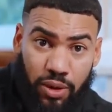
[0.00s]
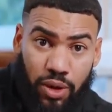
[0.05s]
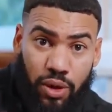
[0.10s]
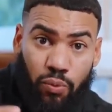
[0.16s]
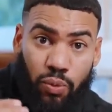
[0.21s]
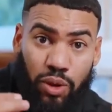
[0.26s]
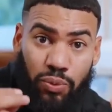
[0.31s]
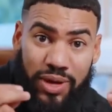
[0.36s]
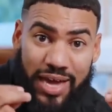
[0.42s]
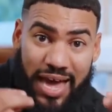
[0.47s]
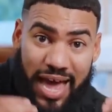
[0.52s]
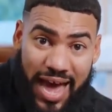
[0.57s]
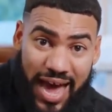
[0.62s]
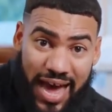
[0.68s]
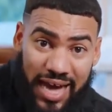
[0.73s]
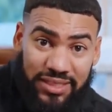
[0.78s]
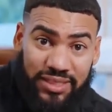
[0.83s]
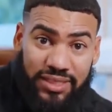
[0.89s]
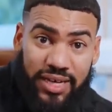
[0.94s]
When we
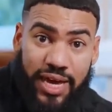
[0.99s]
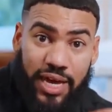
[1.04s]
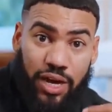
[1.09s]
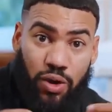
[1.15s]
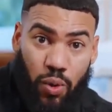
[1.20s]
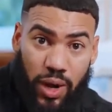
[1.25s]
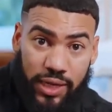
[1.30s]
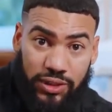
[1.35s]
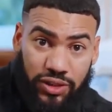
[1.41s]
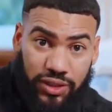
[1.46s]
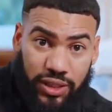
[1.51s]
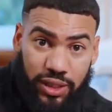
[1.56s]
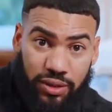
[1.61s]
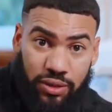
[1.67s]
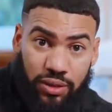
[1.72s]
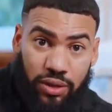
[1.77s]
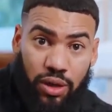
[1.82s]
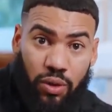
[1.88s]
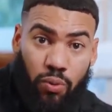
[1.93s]
ask a
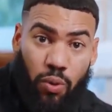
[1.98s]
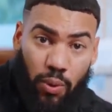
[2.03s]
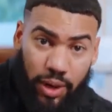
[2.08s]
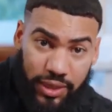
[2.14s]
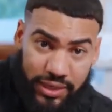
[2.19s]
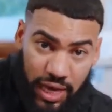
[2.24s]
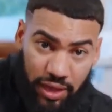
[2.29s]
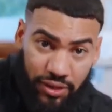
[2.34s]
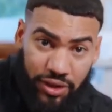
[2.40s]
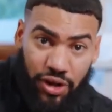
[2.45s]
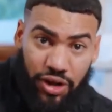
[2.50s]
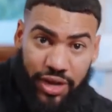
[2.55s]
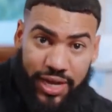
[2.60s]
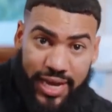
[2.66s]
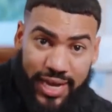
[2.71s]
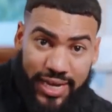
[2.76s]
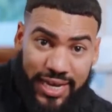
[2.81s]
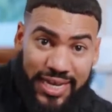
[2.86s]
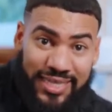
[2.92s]
question, what we're telling our
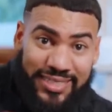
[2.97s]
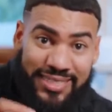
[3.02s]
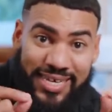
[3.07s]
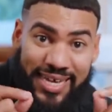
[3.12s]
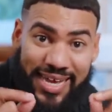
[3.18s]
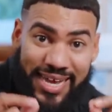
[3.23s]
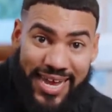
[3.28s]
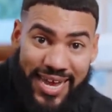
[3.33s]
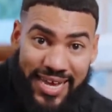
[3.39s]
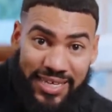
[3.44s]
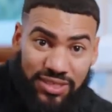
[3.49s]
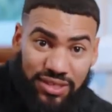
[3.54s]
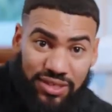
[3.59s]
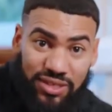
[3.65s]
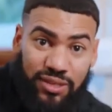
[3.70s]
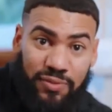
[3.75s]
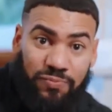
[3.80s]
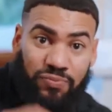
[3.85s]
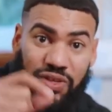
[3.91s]
kid is the
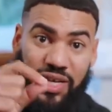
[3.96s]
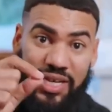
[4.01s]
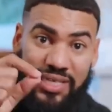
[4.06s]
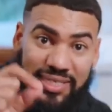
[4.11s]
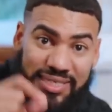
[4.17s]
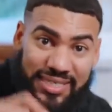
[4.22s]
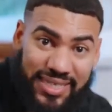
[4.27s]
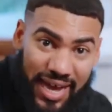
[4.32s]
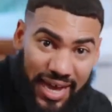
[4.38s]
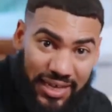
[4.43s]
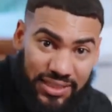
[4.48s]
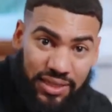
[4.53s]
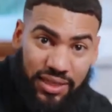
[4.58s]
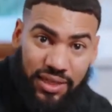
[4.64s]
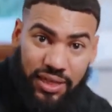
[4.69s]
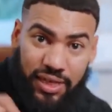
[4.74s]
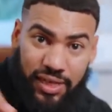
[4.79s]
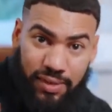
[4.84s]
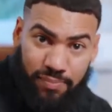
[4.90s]
answer is not
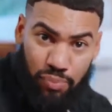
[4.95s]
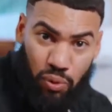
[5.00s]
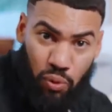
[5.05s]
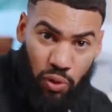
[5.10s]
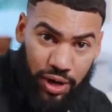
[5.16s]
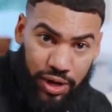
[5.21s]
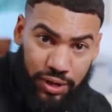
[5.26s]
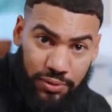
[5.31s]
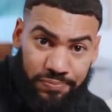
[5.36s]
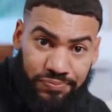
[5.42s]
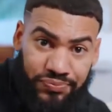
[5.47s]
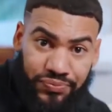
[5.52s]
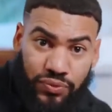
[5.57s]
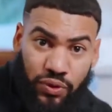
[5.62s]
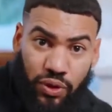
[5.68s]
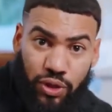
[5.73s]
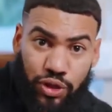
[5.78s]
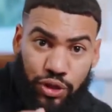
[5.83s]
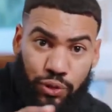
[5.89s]
important.
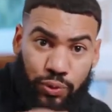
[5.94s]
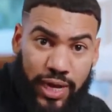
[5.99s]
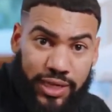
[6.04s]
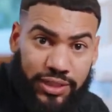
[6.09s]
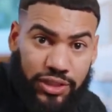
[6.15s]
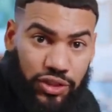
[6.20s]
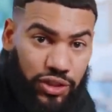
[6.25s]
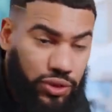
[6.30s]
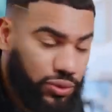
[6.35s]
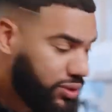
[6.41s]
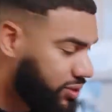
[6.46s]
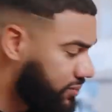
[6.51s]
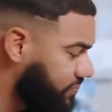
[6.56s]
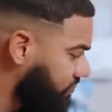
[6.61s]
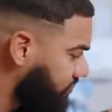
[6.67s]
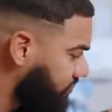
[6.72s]
You get to choose.